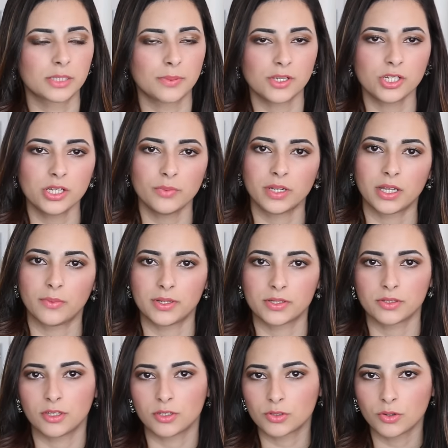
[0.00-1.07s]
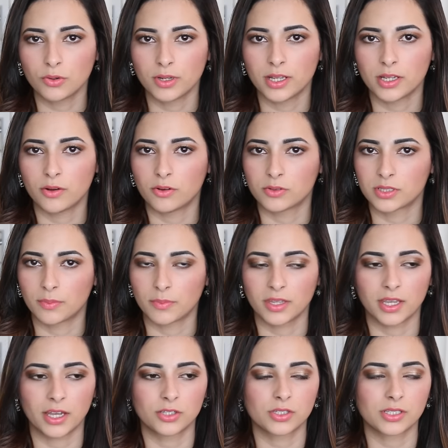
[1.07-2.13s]
especially when I went to the toilet or
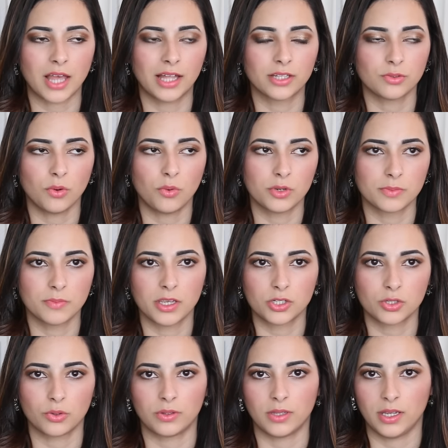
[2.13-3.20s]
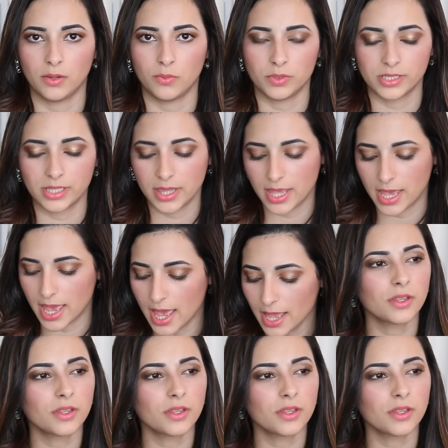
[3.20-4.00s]
something. I just had to always make sure that it was there.